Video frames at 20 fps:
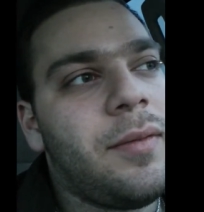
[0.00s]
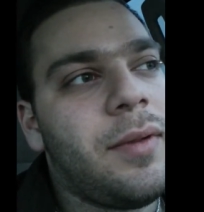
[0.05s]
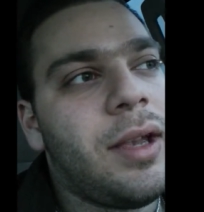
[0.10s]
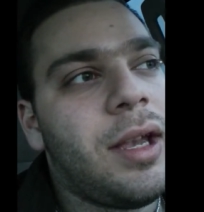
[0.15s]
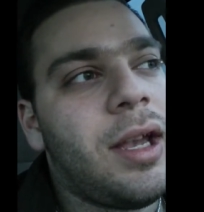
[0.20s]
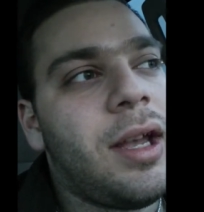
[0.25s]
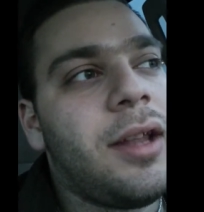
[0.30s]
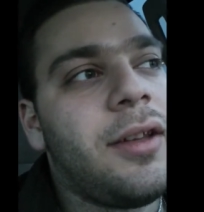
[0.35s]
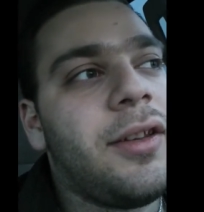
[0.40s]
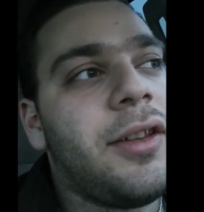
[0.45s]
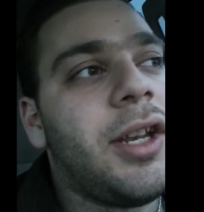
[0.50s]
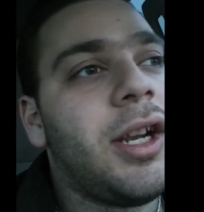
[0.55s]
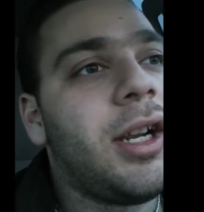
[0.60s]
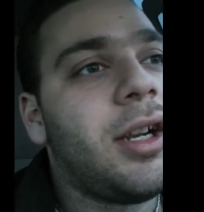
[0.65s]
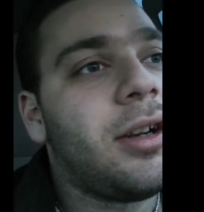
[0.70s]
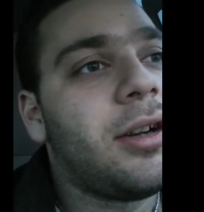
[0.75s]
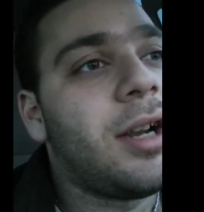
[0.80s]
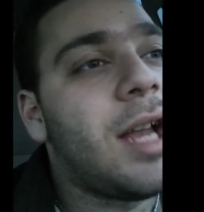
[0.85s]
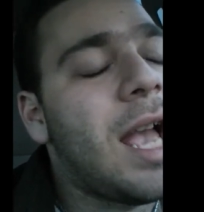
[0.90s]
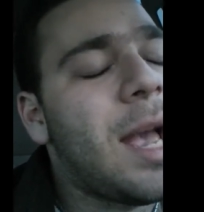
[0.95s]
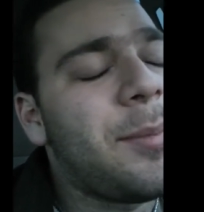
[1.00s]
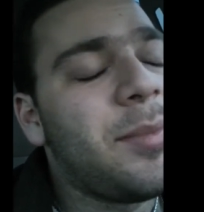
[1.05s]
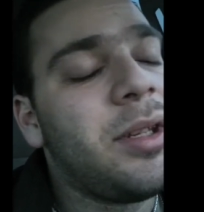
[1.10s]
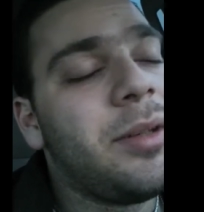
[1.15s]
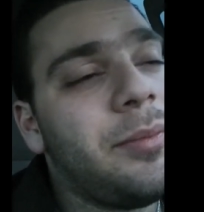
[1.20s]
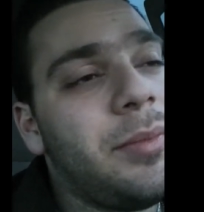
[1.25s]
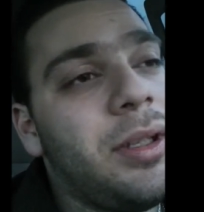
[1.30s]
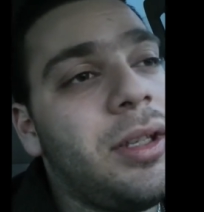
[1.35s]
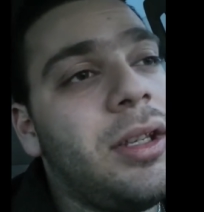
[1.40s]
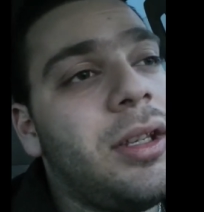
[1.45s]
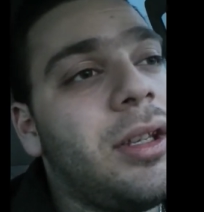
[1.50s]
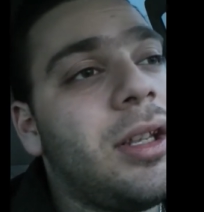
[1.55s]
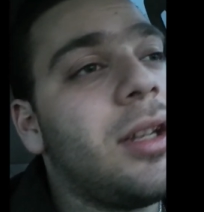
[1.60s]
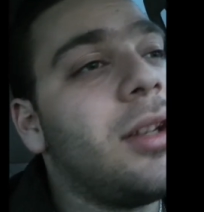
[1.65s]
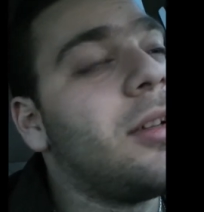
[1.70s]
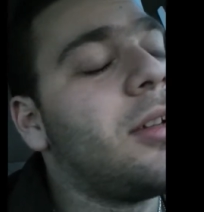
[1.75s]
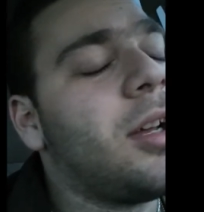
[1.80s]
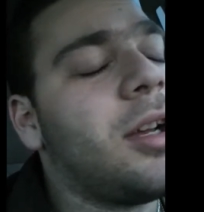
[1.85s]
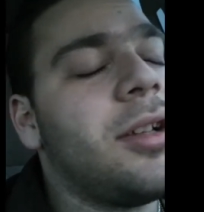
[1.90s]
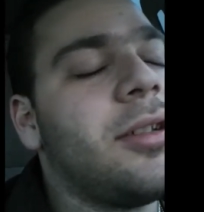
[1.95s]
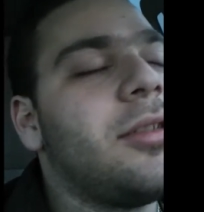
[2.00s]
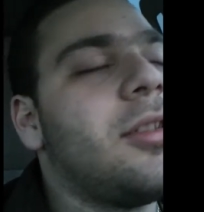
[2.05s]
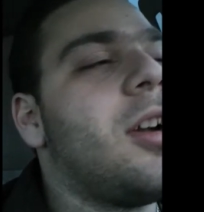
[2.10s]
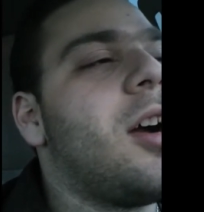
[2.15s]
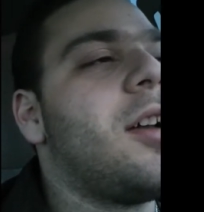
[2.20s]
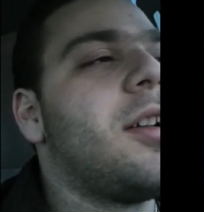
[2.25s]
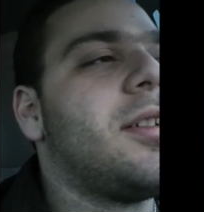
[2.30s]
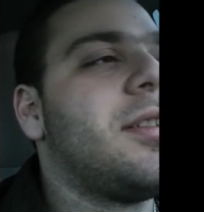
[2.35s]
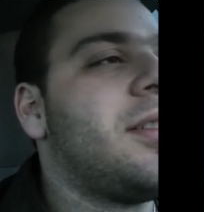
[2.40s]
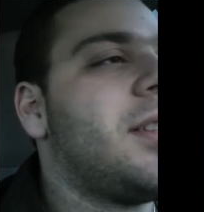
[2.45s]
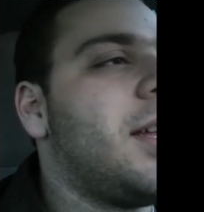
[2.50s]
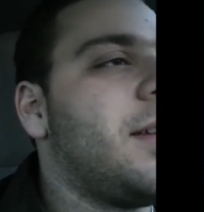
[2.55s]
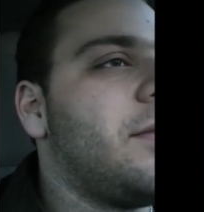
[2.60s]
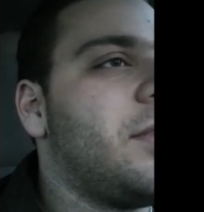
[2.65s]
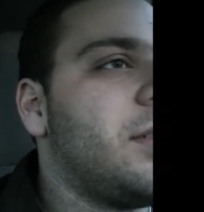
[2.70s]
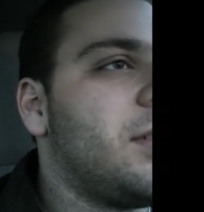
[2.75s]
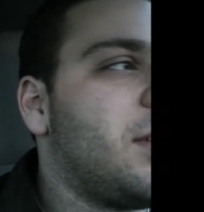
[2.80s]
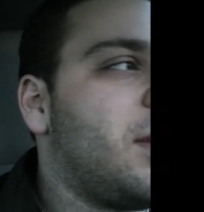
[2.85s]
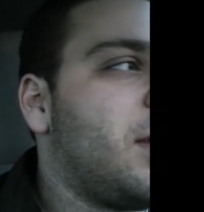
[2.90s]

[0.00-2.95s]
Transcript: And there happened to be, and God has saved his